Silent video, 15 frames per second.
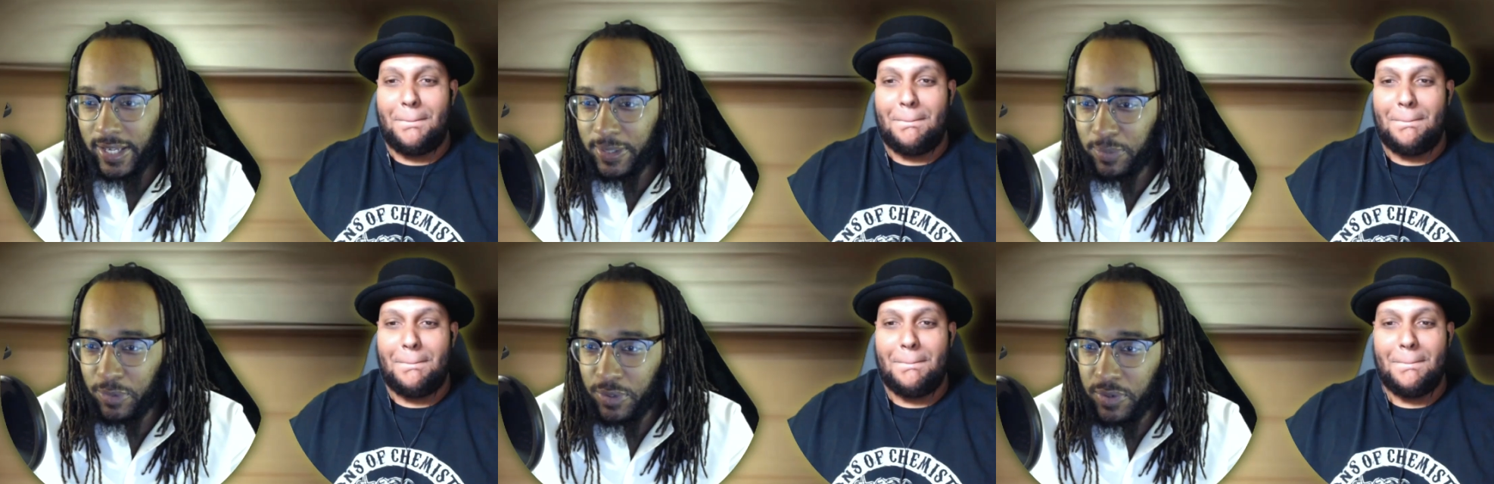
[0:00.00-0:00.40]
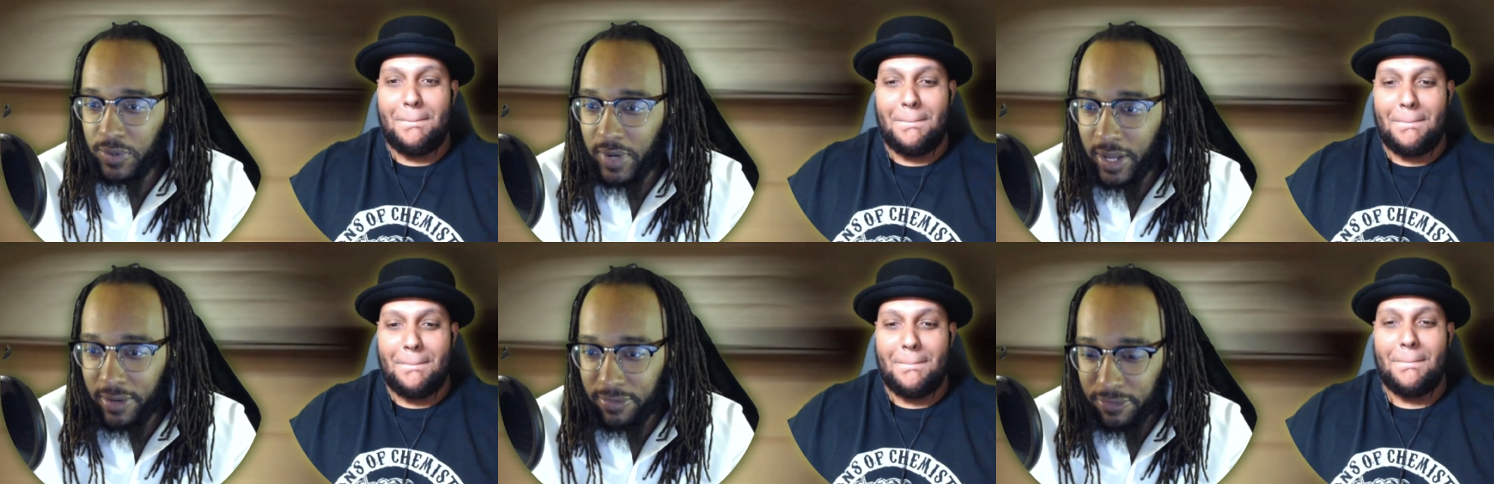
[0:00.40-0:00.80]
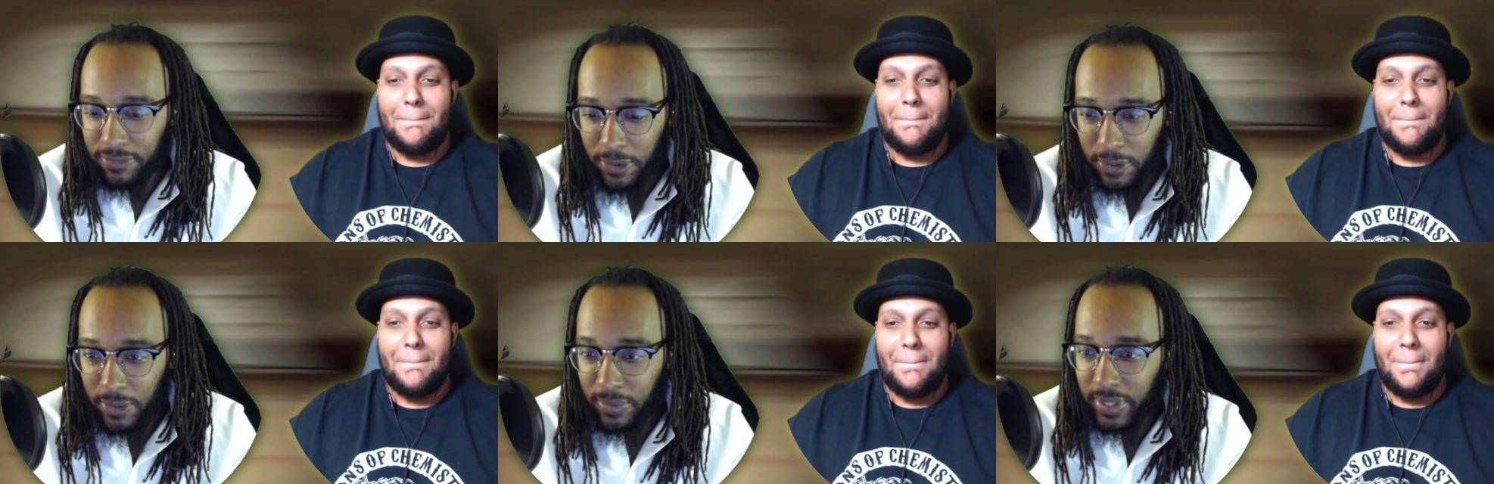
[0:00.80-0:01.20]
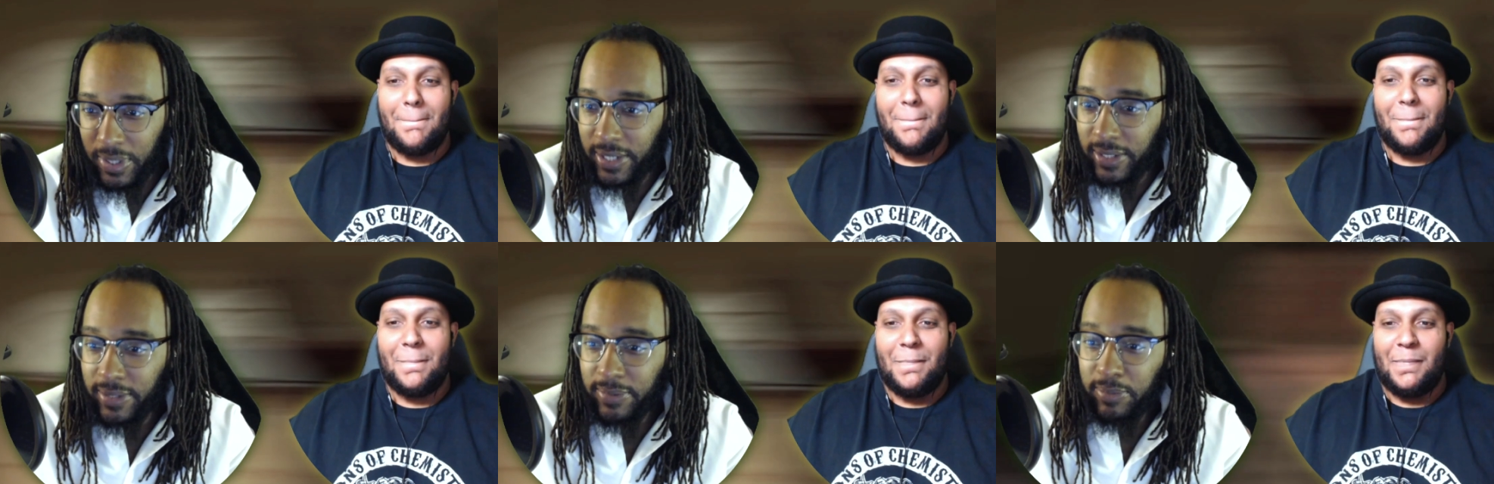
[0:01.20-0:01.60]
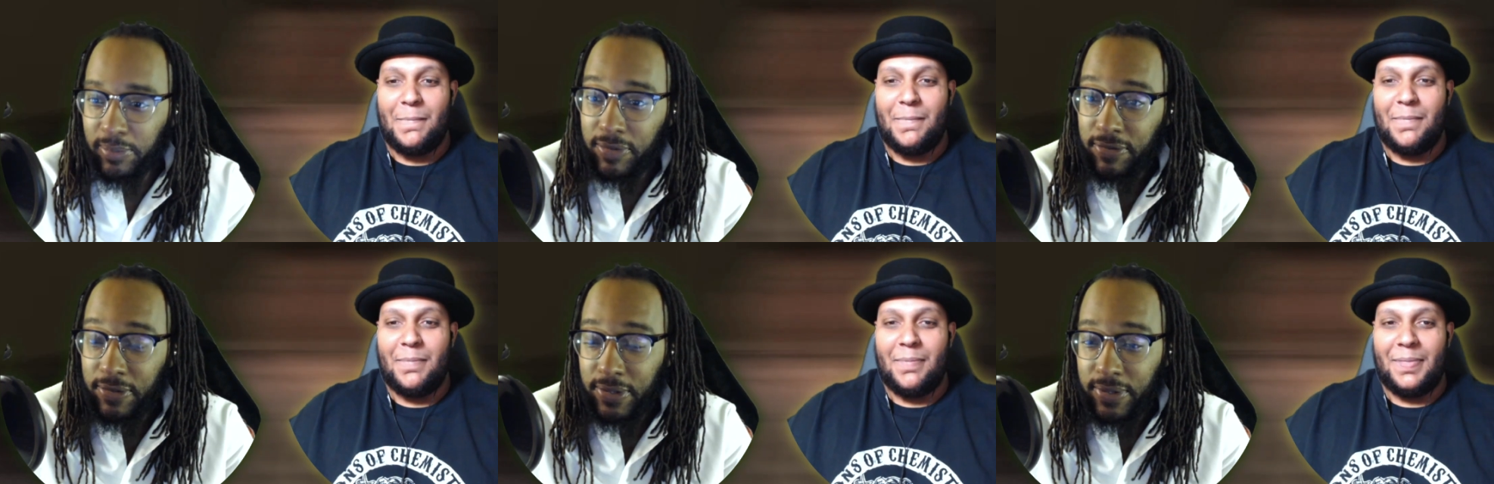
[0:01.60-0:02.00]
Speaker 1: the move that Frodo did
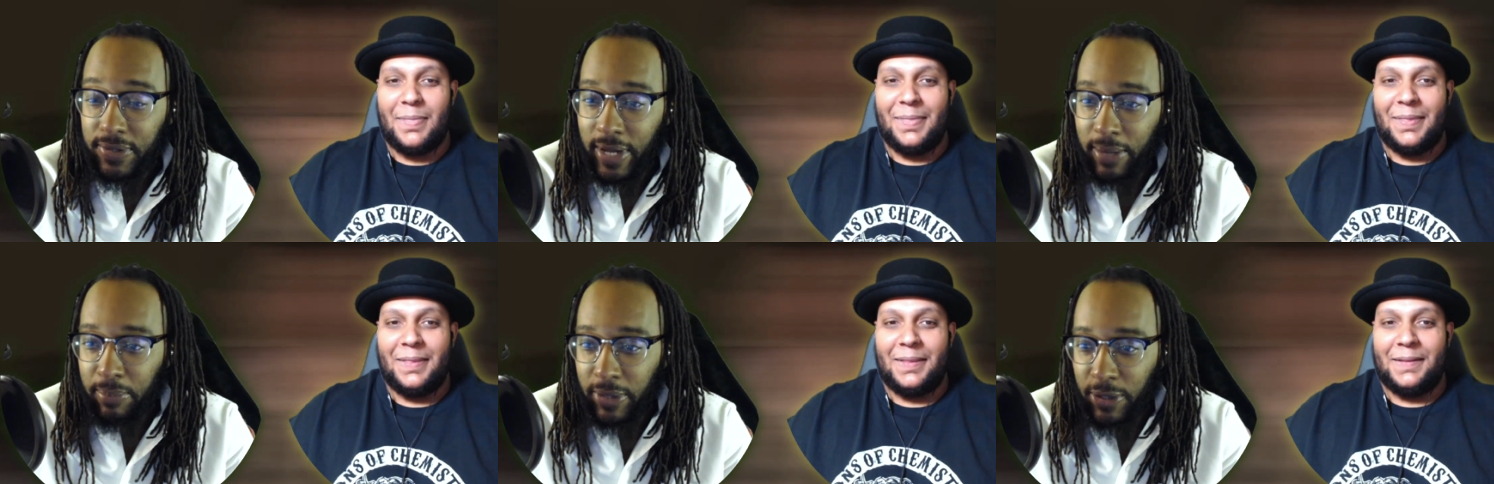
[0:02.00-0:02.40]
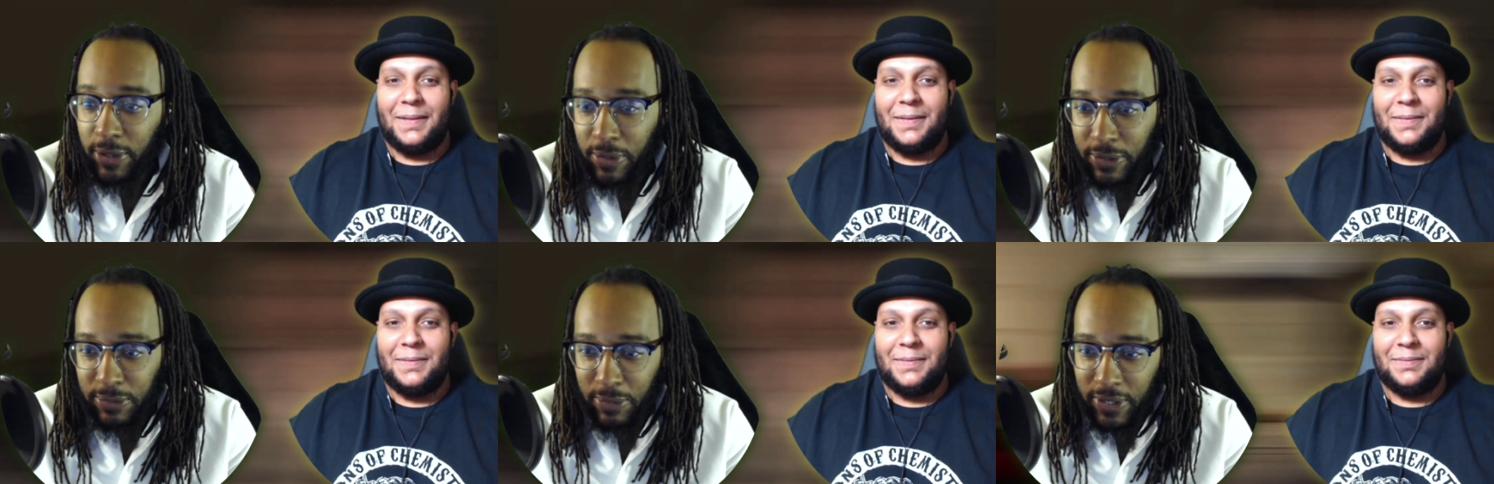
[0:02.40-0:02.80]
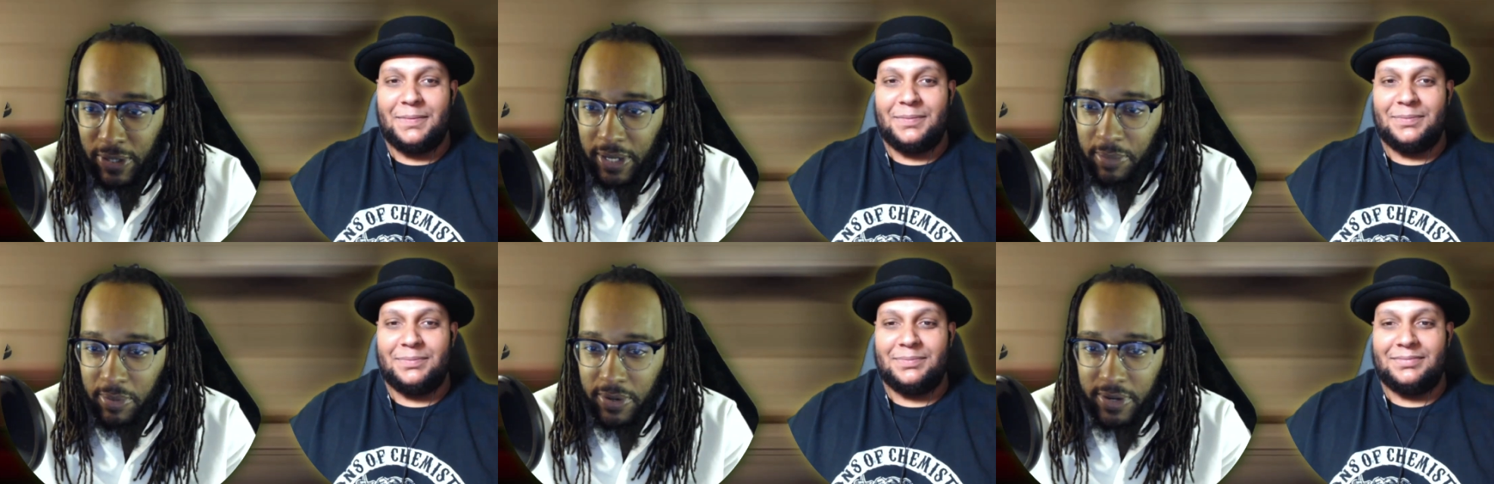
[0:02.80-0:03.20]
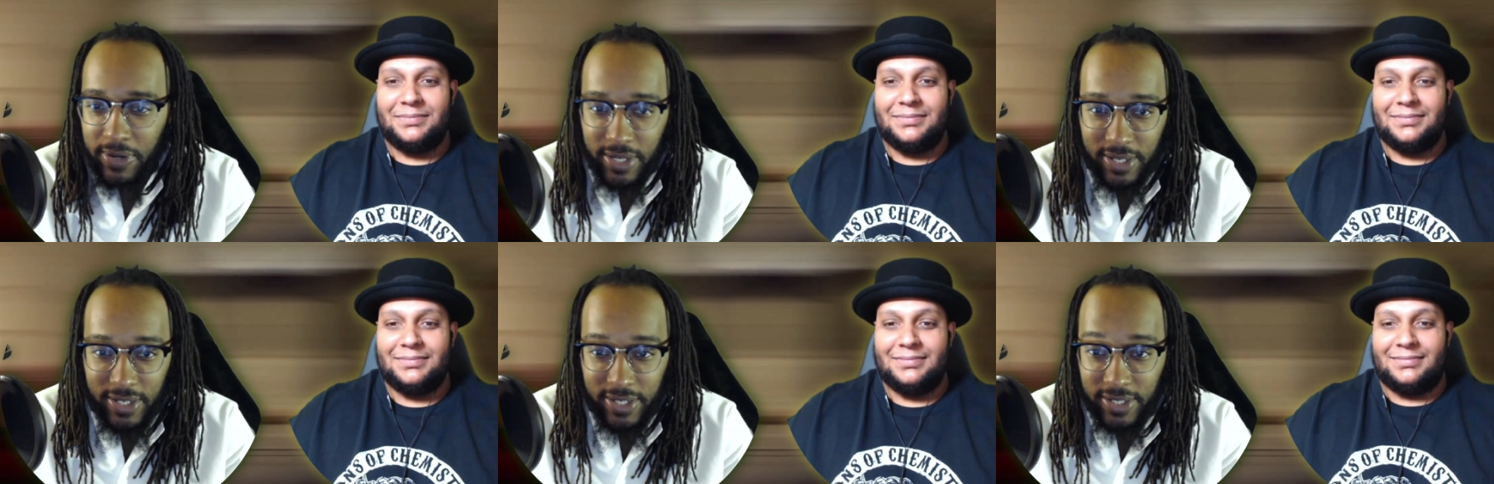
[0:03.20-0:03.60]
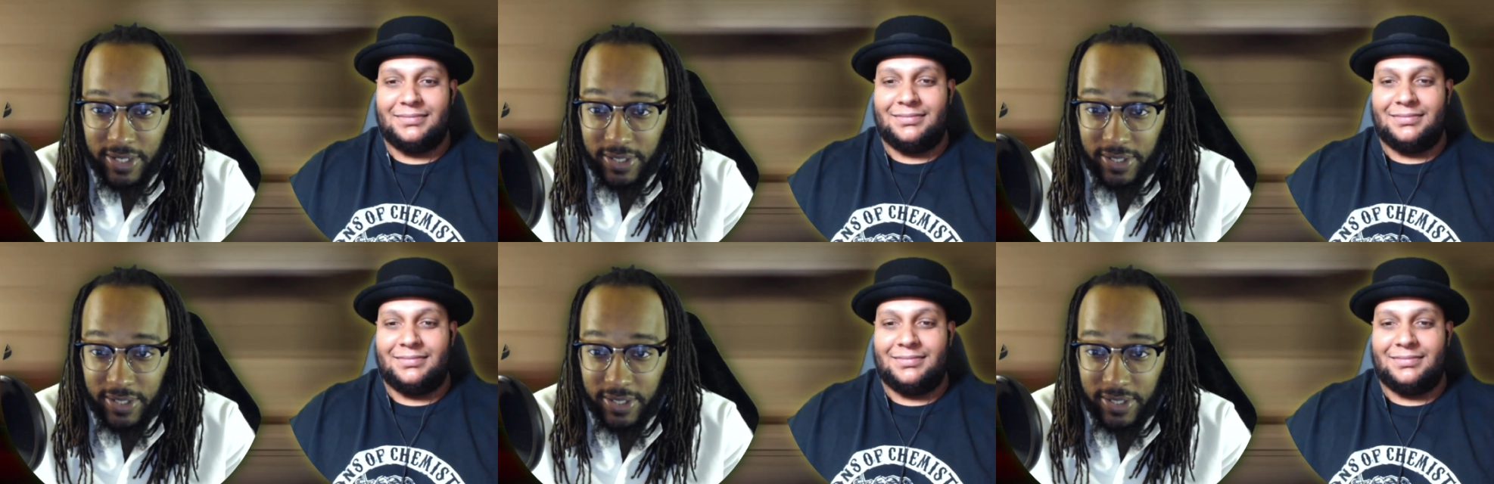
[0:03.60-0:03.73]
before at Bilbo's birthday party.